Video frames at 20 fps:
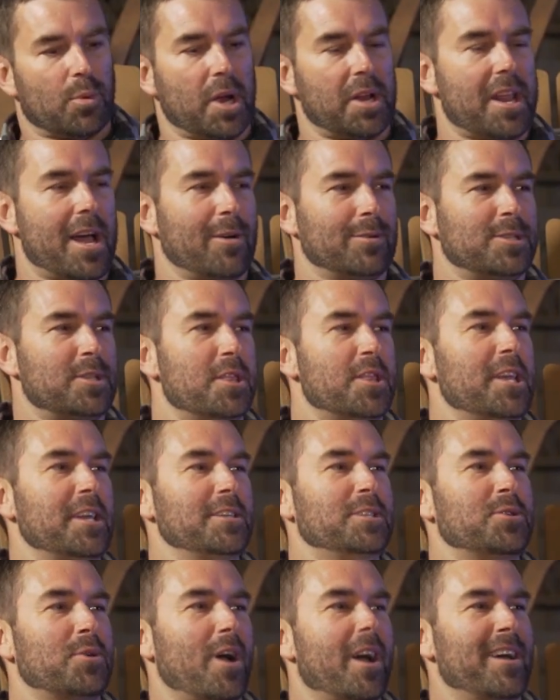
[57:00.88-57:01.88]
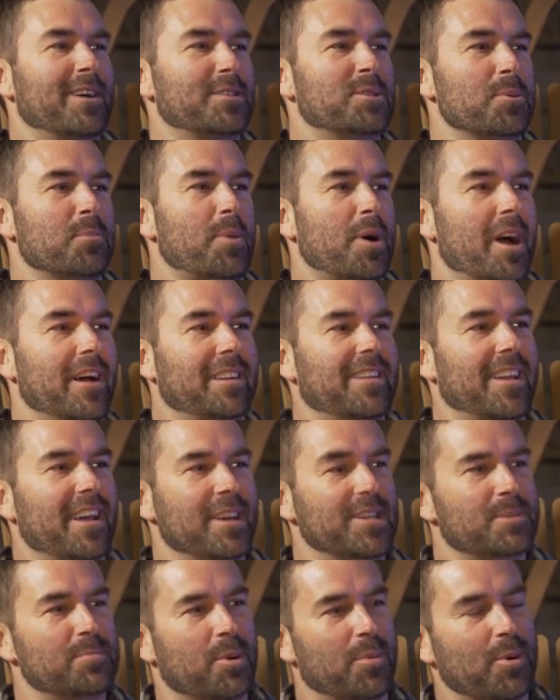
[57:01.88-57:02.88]
Right now it's the TRIAXLE
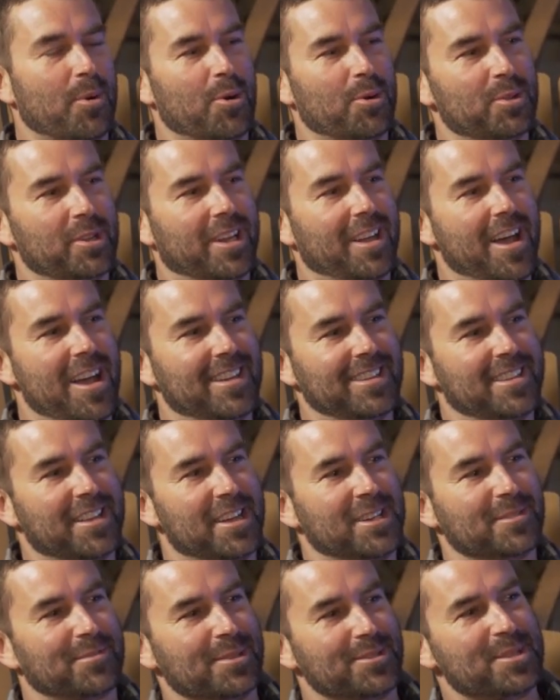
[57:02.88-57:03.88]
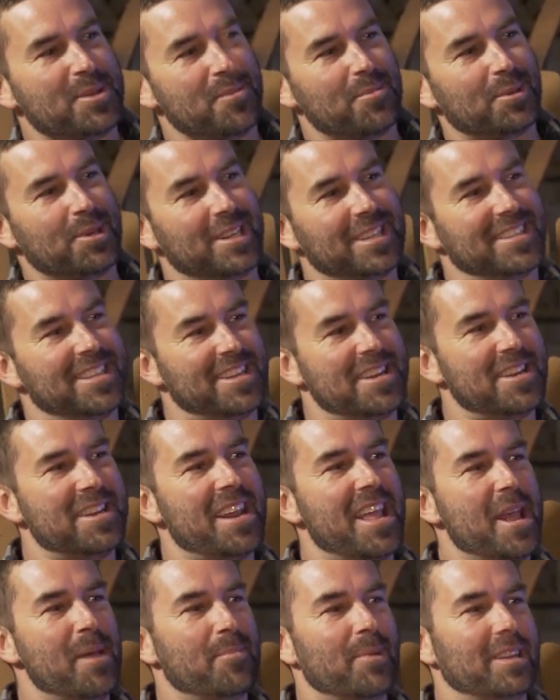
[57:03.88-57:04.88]
Podcast, but we're holding the contest for somebody to
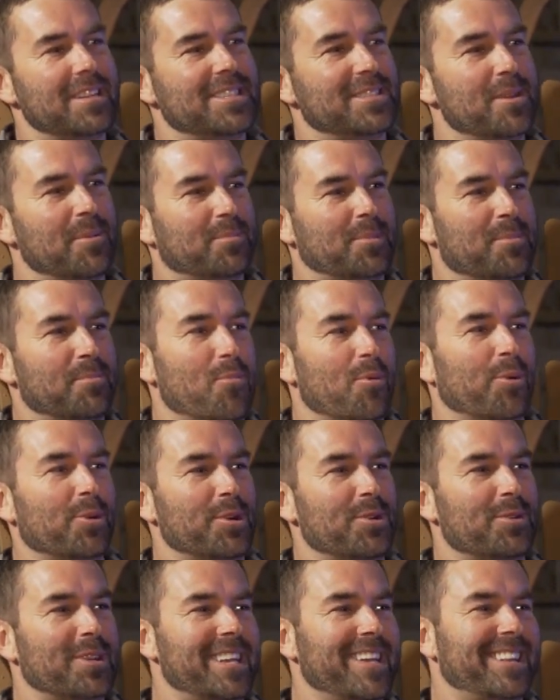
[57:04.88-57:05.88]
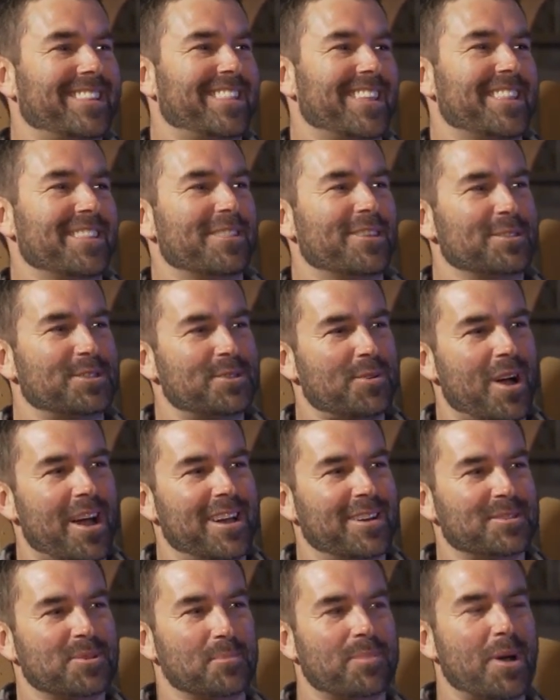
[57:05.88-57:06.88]
name it something more unique than the
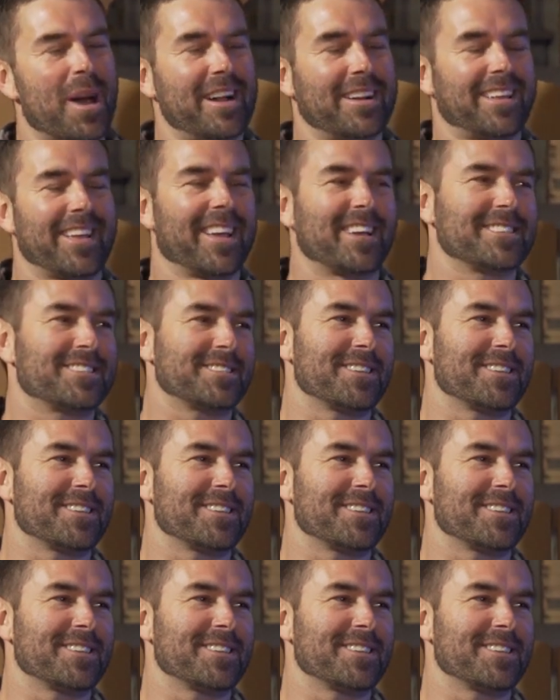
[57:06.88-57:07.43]
TRIAXLE Podcast.